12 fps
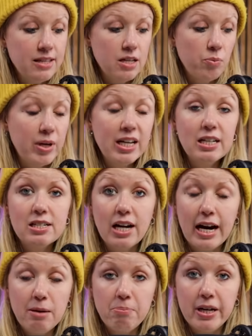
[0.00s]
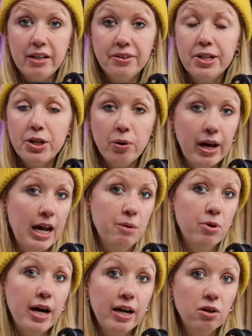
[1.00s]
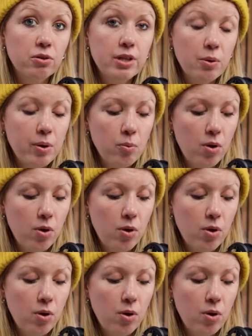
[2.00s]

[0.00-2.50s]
and then we can type in the new camera angle that we